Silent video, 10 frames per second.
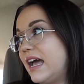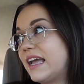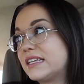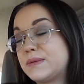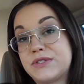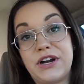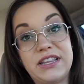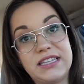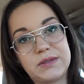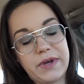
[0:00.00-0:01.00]
I guess we'll start
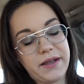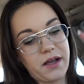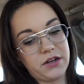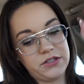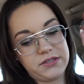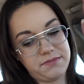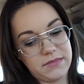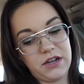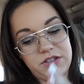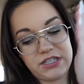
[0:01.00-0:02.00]
it this way. I'll just
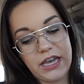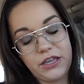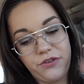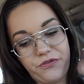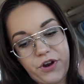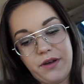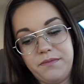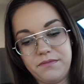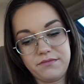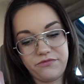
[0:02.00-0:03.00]
tell you
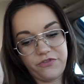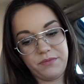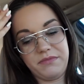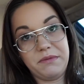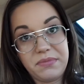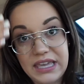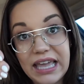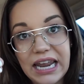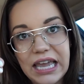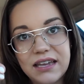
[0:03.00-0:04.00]
from the
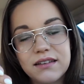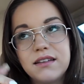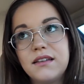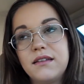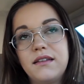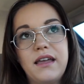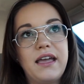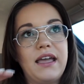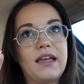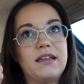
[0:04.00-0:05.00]
beginning,
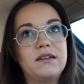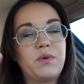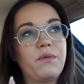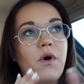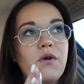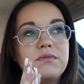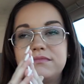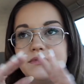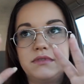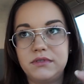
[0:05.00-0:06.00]
and
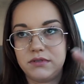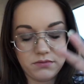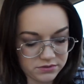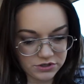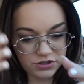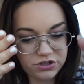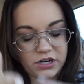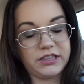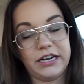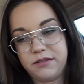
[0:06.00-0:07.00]
we'll just
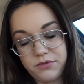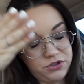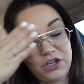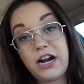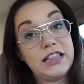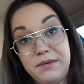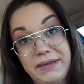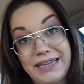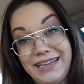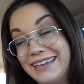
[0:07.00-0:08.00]
start there. We'll start at the
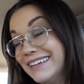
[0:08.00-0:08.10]
beginning.